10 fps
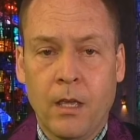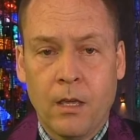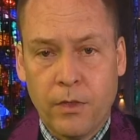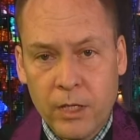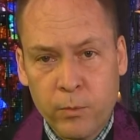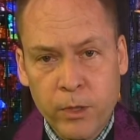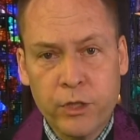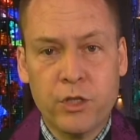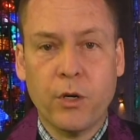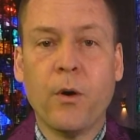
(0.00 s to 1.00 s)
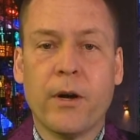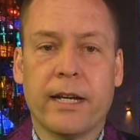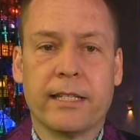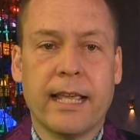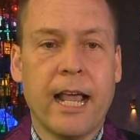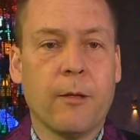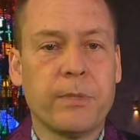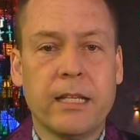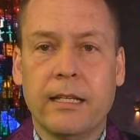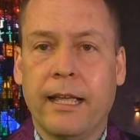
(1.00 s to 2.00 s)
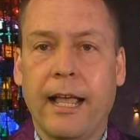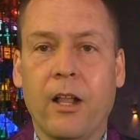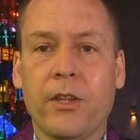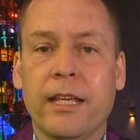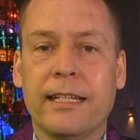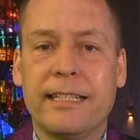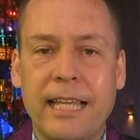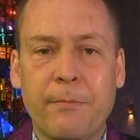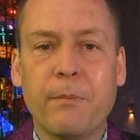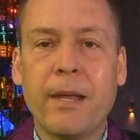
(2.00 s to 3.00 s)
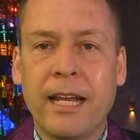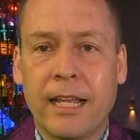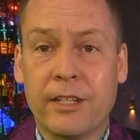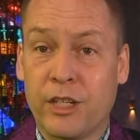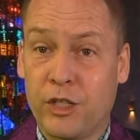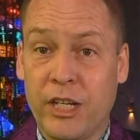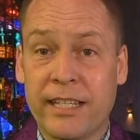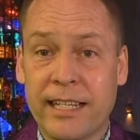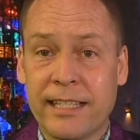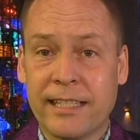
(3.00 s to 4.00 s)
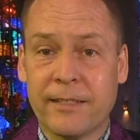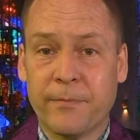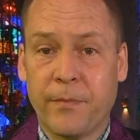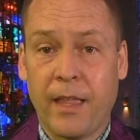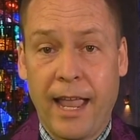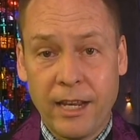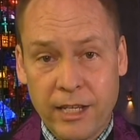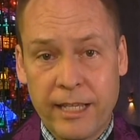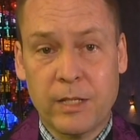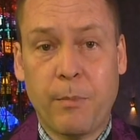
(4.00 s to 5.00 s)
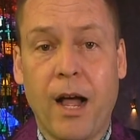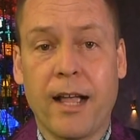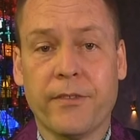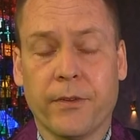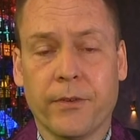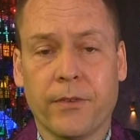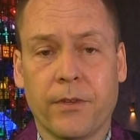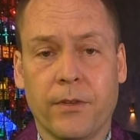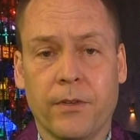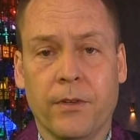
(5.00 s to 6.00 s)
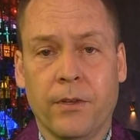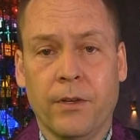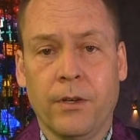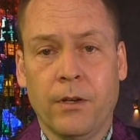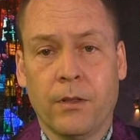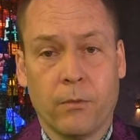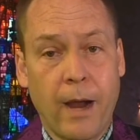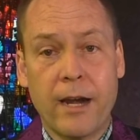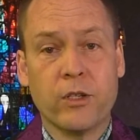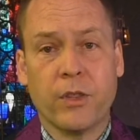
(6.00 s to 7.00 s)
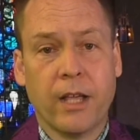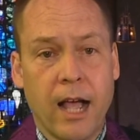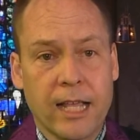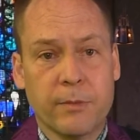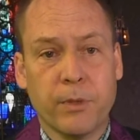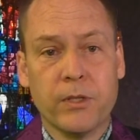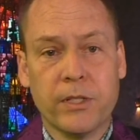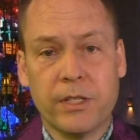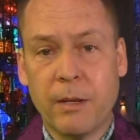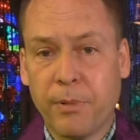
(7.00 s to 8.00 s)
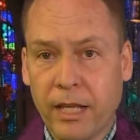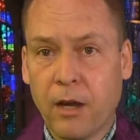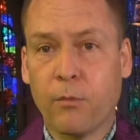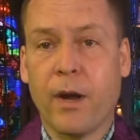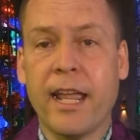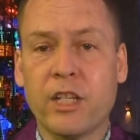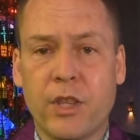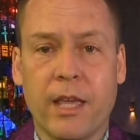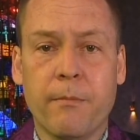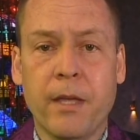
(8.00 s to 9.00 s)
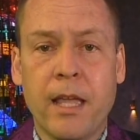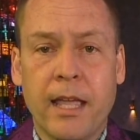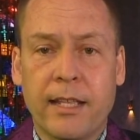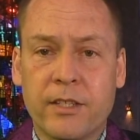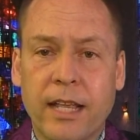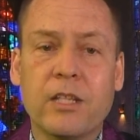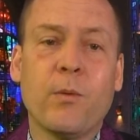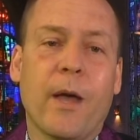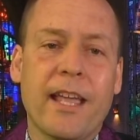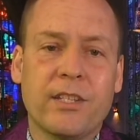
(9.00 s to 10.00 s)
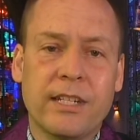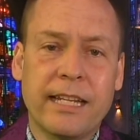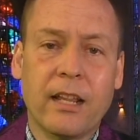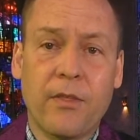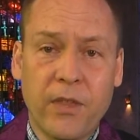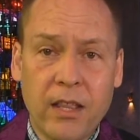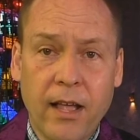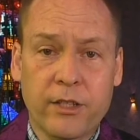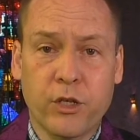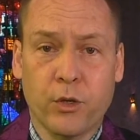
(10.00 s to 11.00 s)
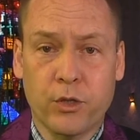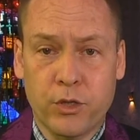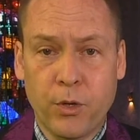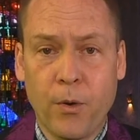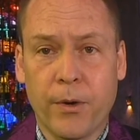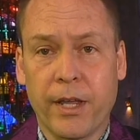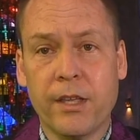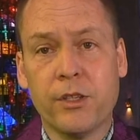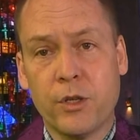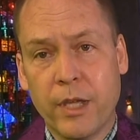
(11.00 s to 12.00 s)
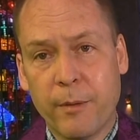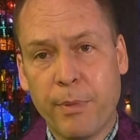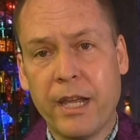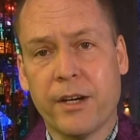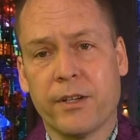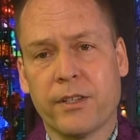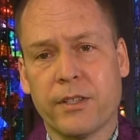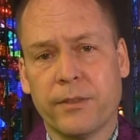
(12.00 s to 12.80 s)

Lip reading: These were stories that held deep meaning to Jesus and to his apostles. The writers of the Gospels simply arranged them in such a way as to tell a theological story to their peers.